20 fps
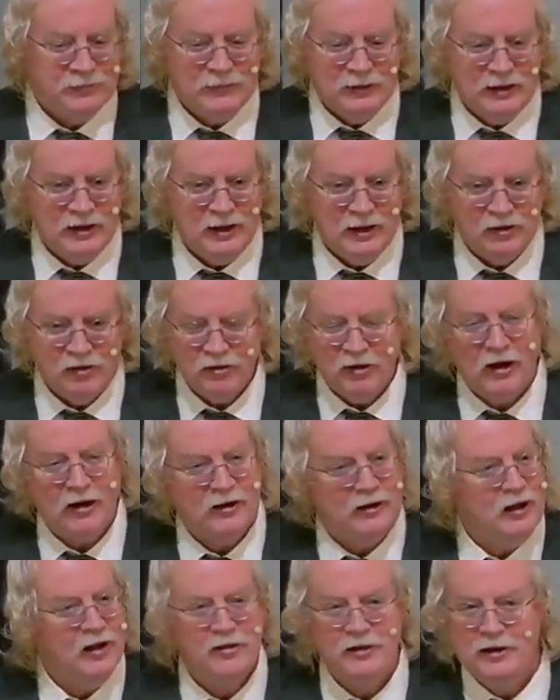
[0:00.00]
and thought
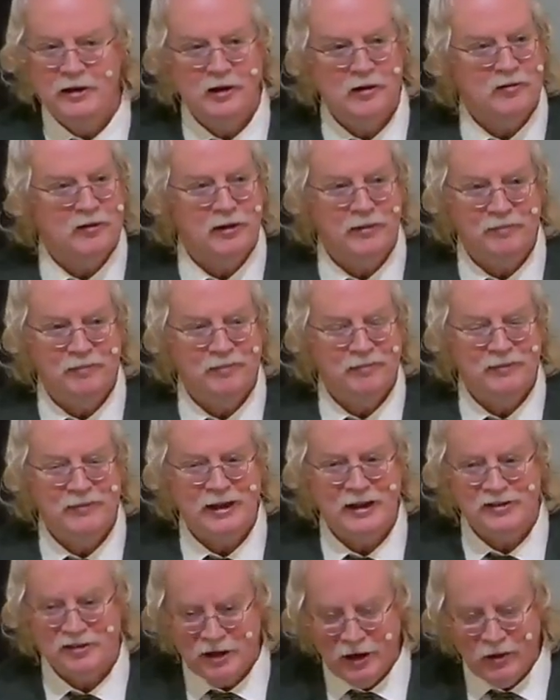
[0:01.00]
nothing of it.
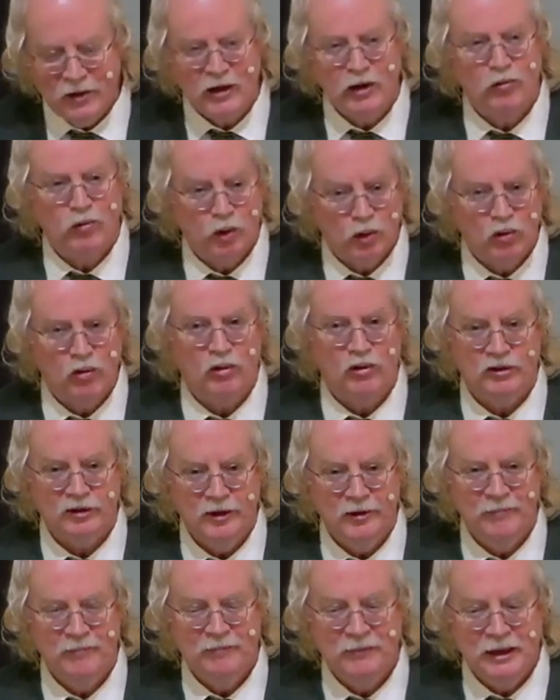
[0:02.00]
That's how he rolled.
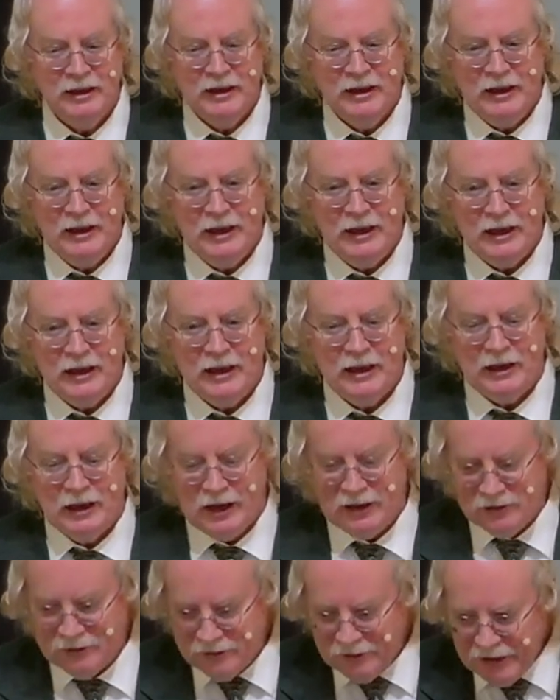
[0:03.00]
And
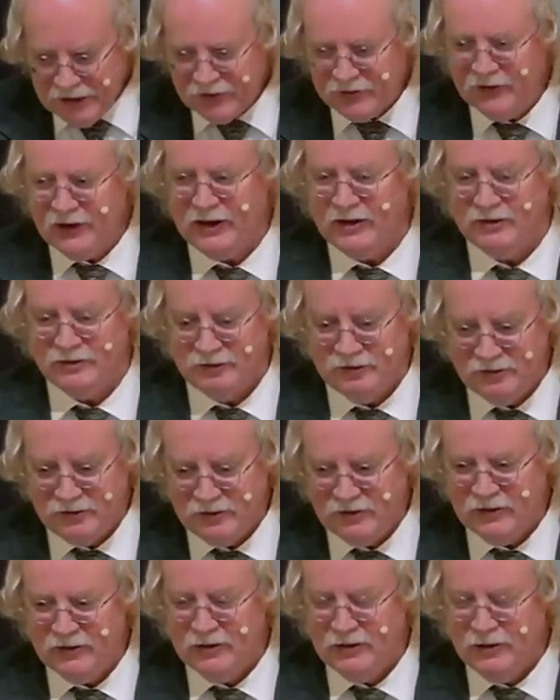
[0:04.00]
I like that.
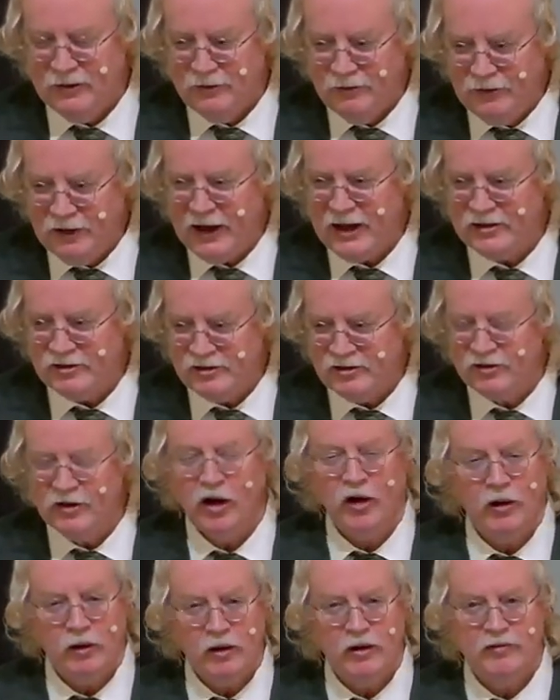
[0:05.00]
That's the
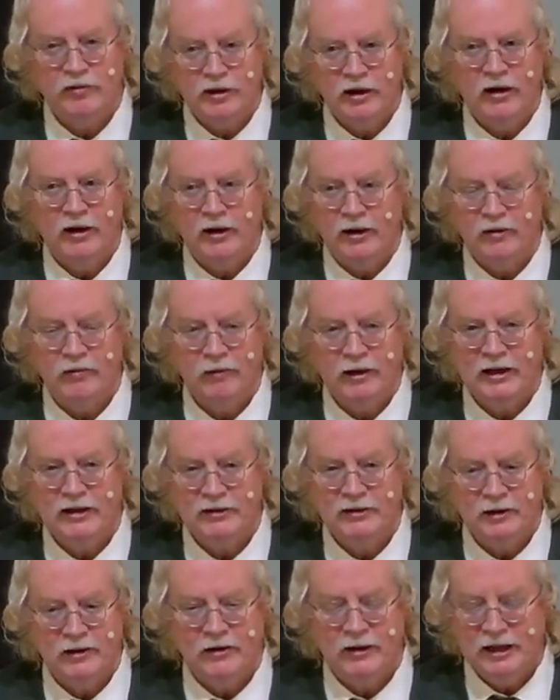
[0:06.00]
heart of God right
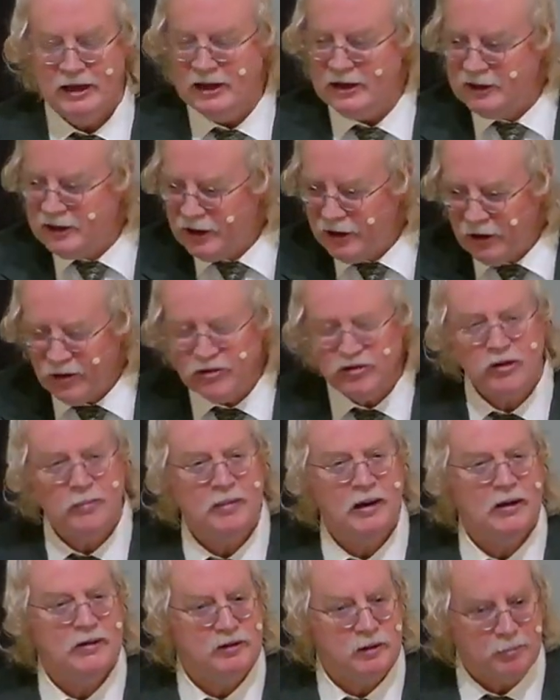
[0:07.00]
there. He cares
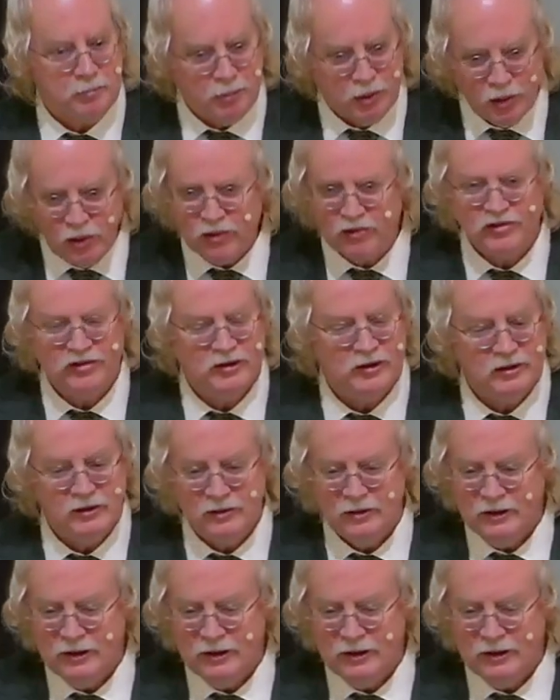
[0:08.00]
about the person.